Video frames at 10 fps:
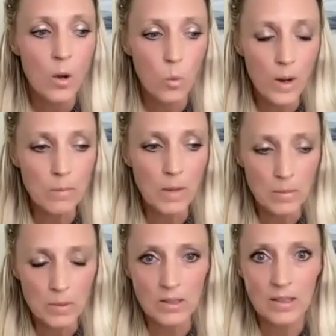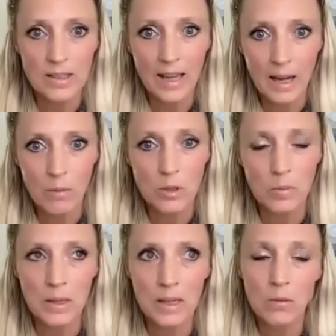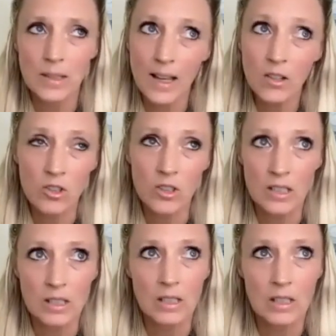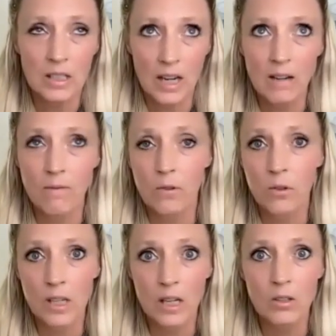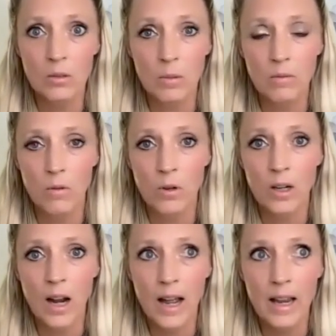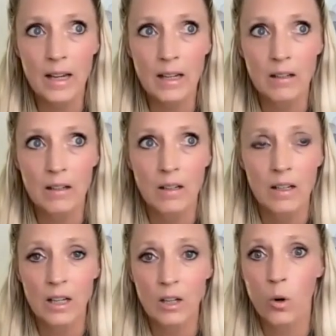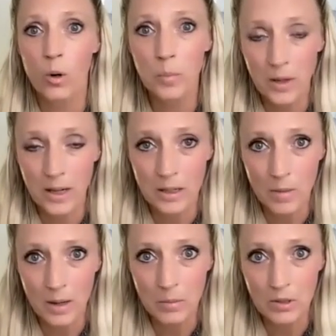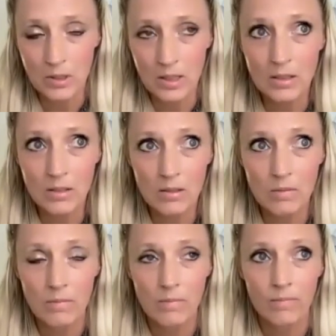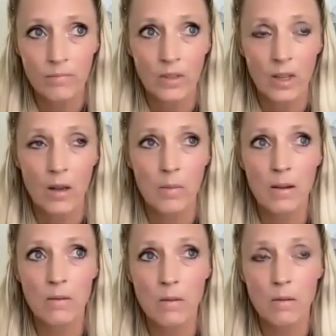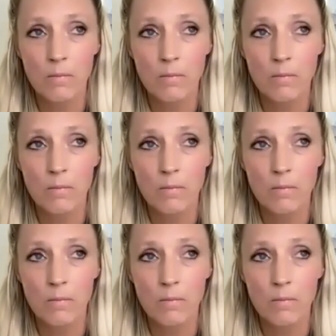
when my business came to me, it was actually 10 full years before I incorporated my business, about